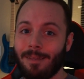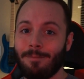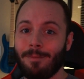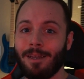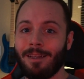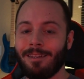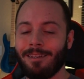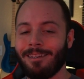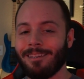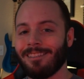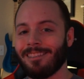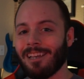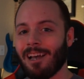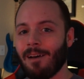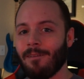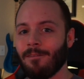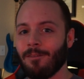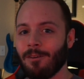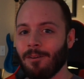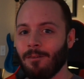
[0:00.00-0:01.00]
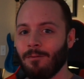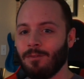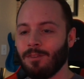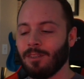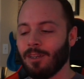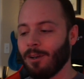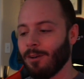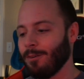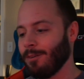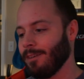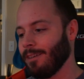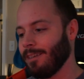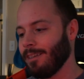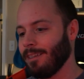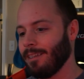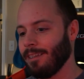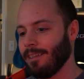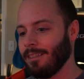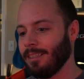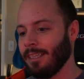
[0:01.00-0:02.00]
millions off of. So
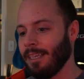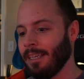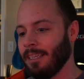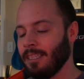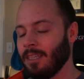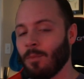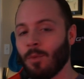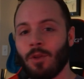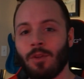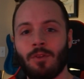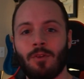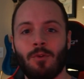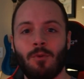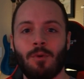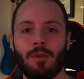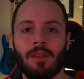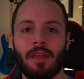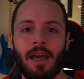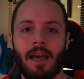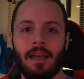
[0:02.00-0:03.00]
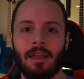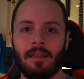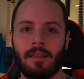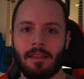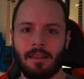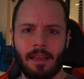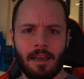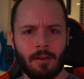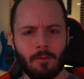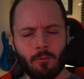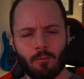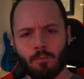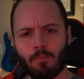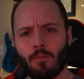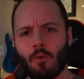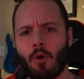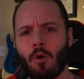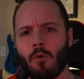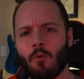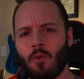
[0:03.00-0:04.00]
seeing someone doing that in, like,
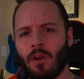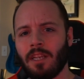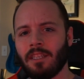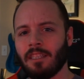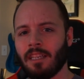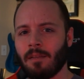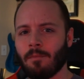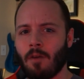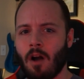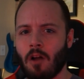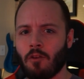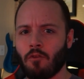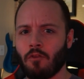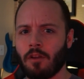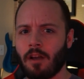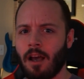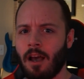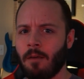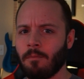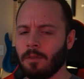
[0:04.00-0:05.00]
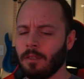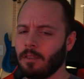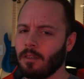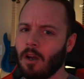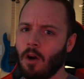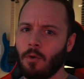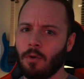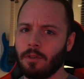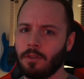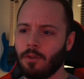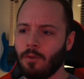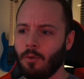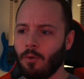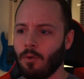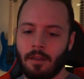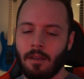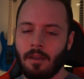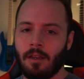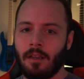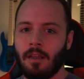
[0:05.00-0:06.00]
more recent modern times was always
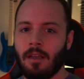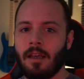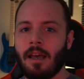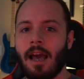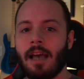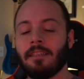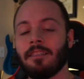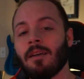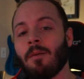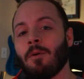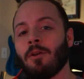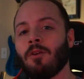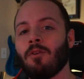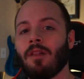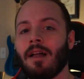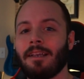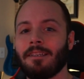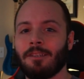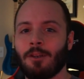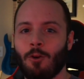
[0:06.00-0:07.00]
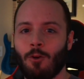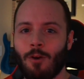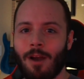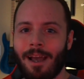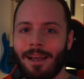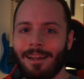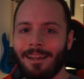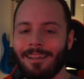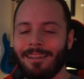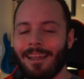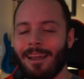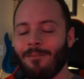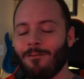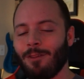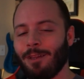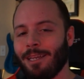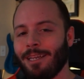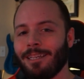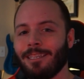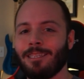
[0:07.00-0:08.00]
cool. As someone who likes to write, it
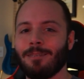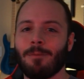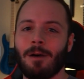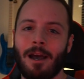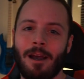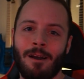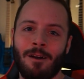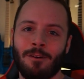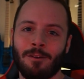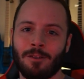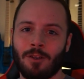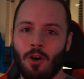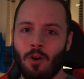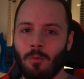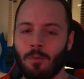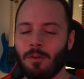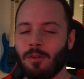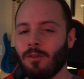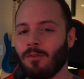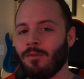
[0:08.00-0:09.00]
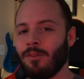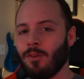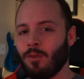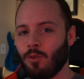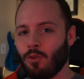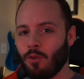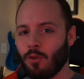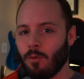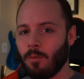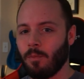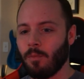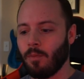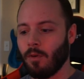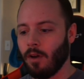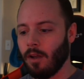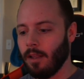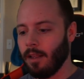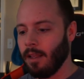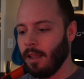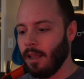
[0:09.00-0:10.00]
definitely inspires hope in the future. But